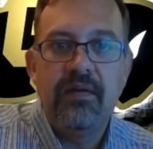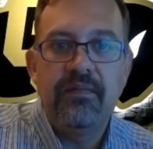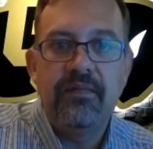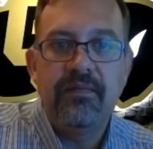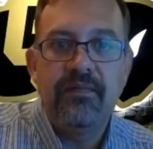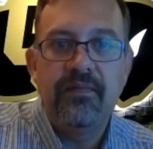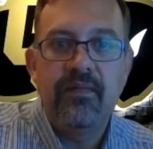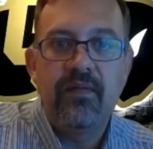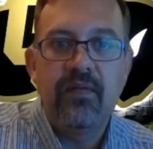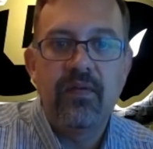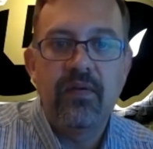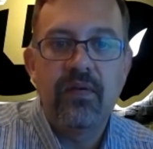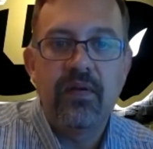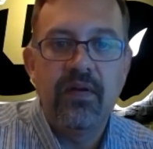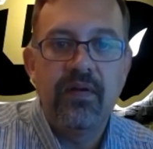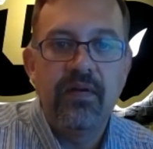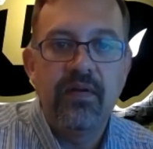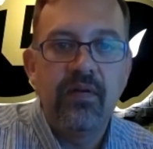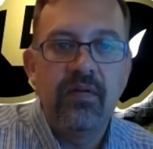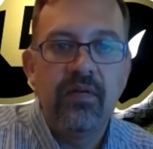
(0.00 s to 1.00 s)

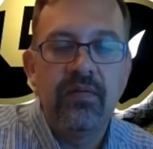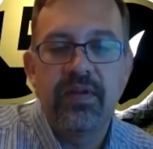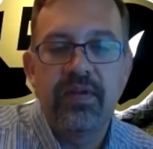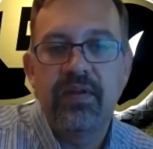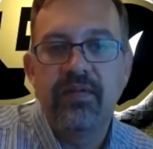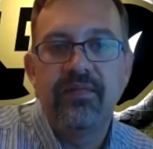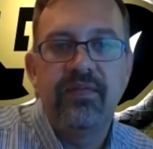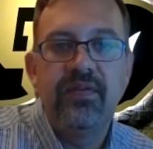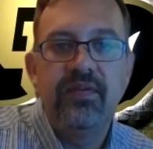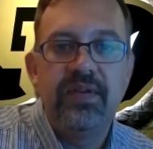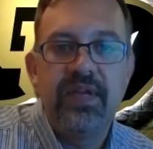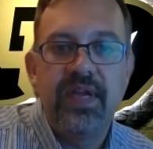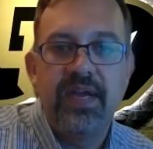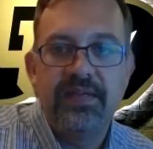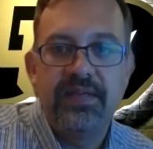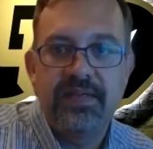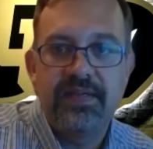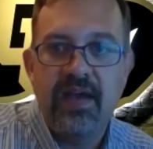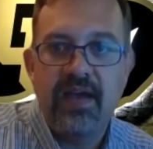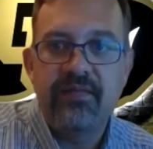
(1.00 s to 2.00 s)
for only a few
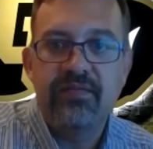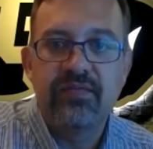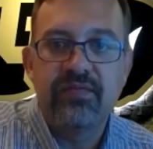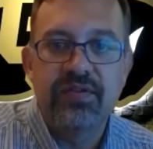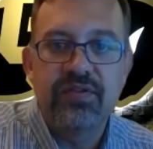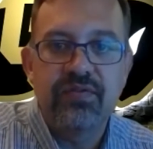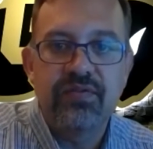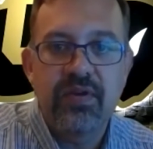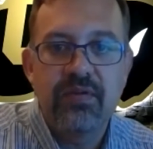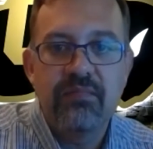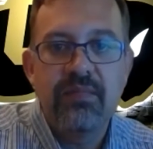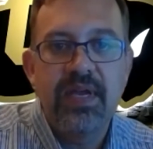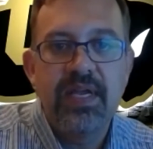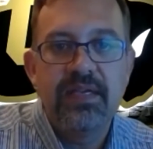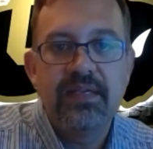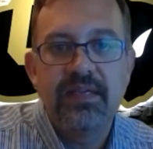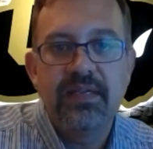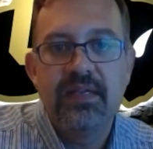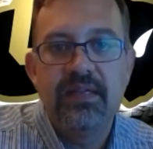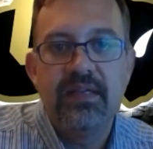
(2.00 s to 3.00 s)
days after a
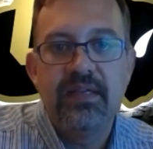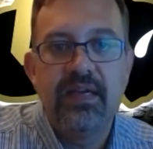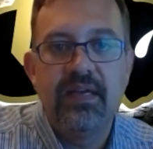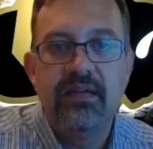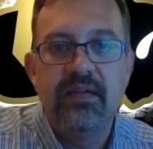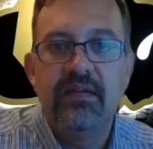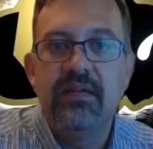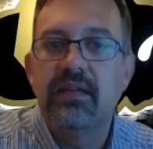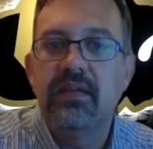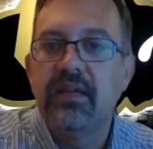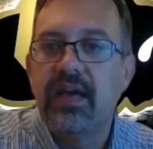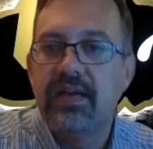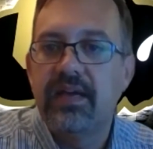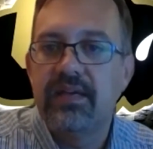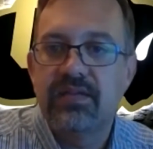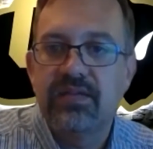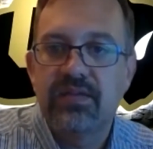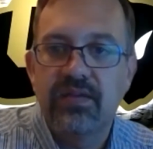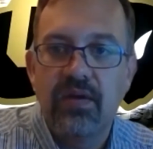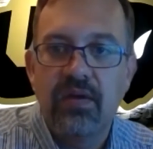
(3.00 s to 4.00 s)
treatment, and then
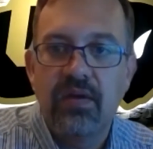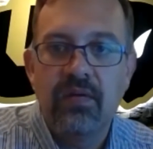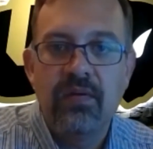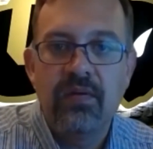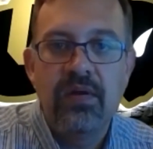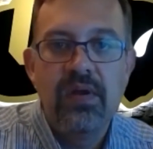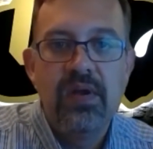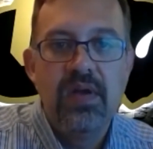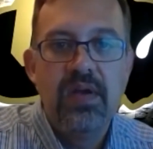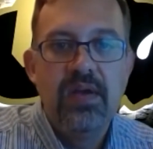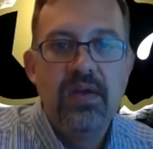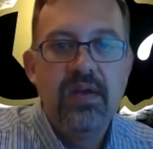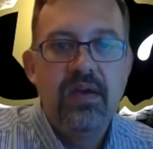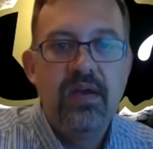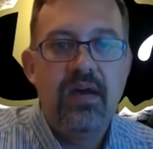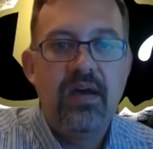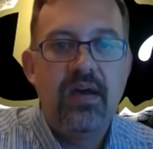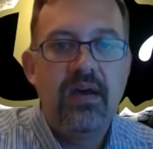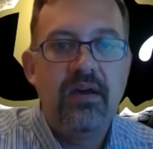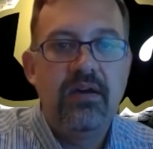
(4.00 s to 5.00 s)
less so.
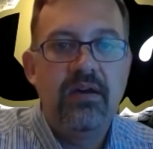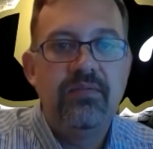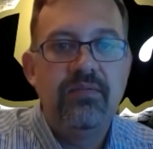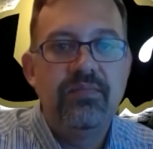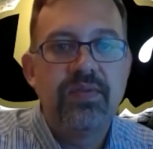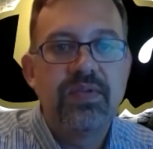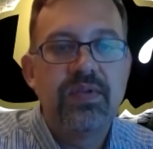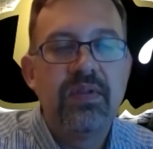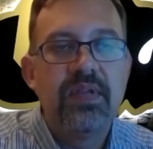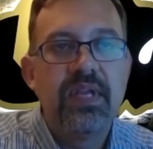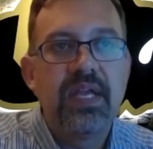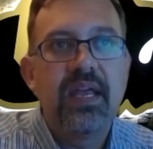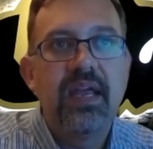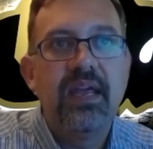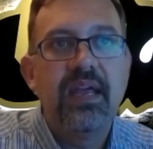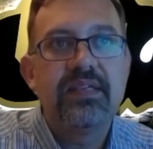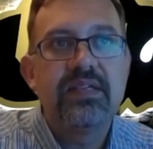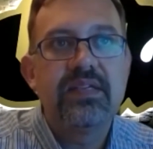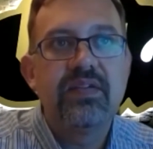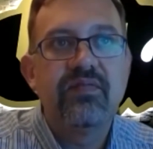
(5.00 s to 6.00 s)
So in the
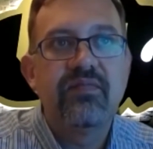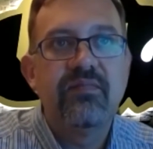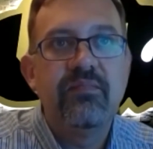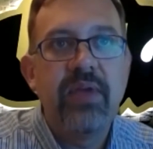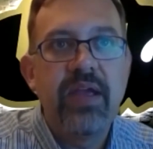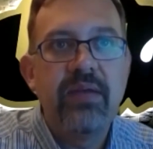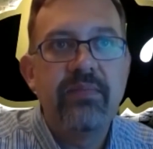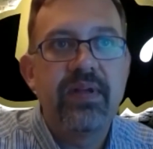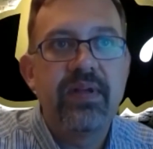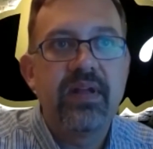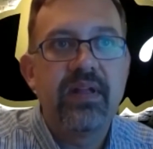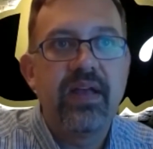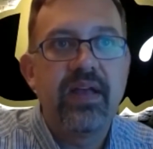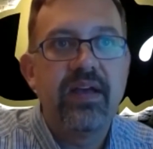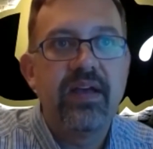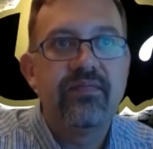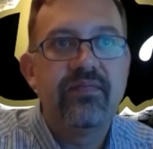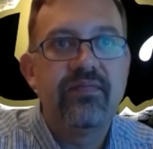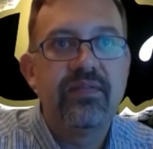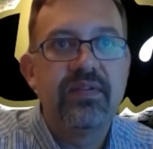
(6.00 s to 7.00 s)
case of
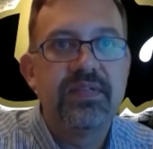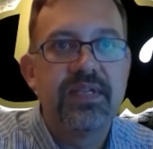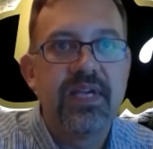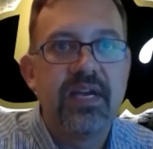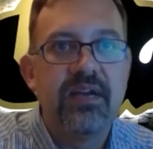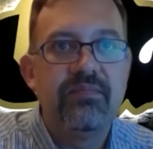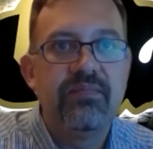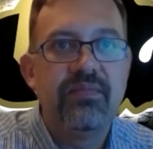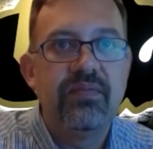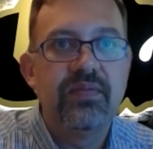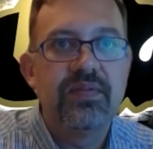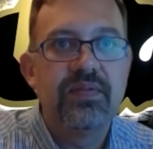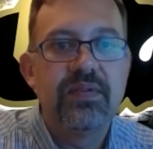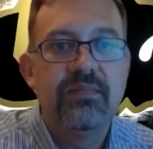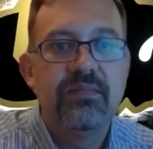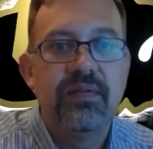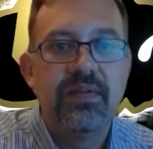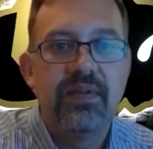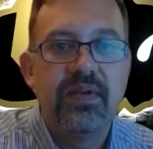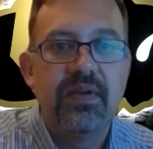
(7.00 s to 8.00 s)
Mavenclad, for example, some
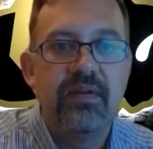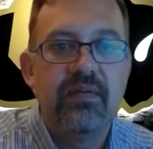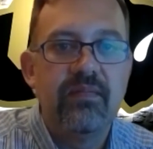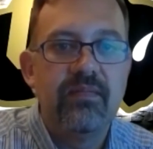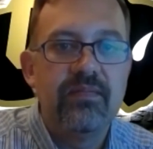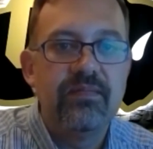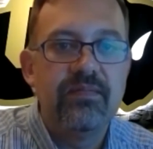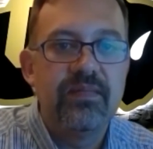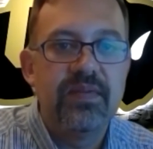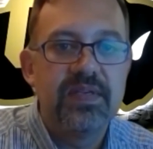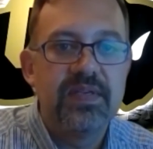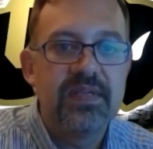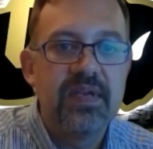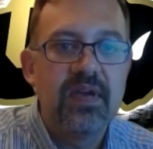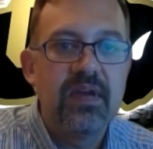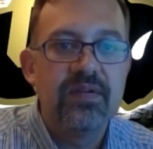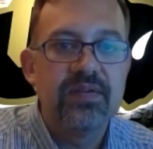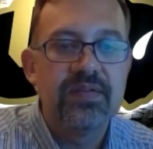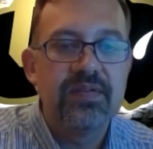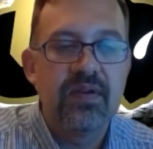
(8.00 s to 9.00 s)
of the
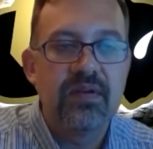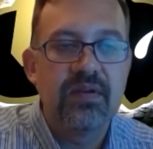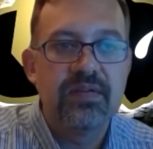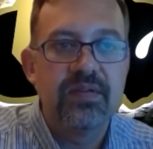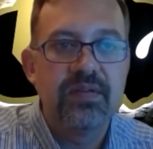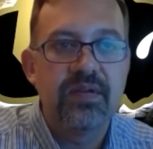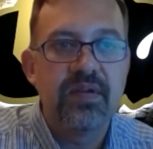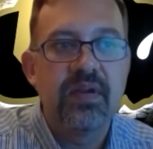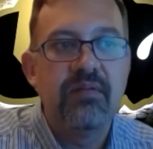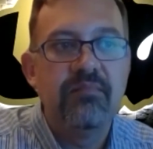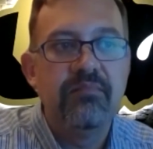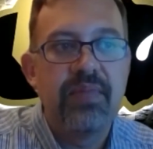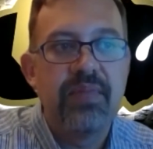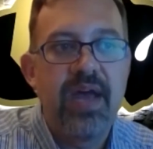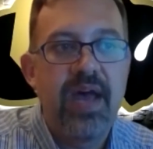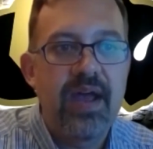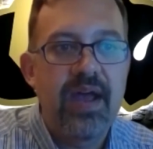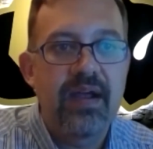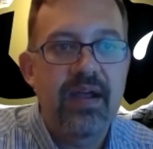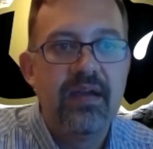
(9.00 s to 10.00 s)
cells start to come
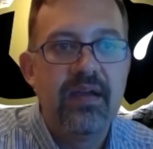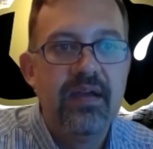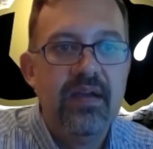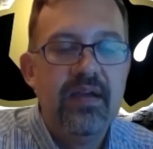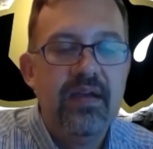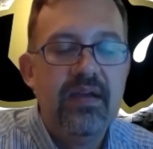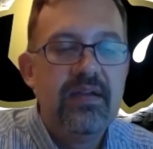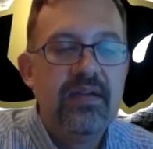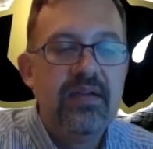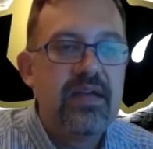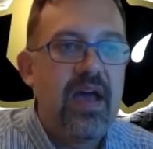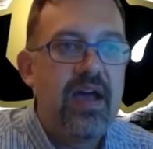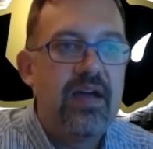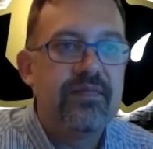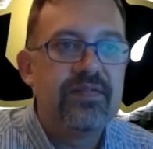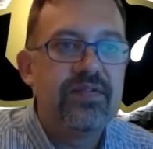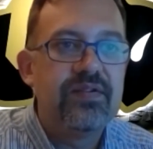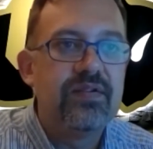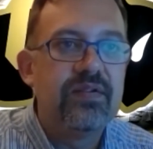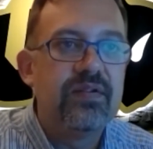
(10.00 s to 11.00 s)
back
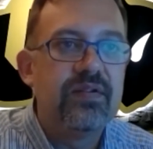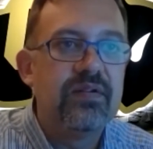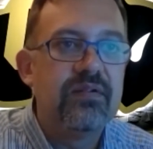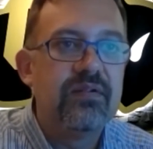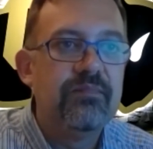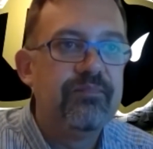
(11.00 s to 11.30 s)
after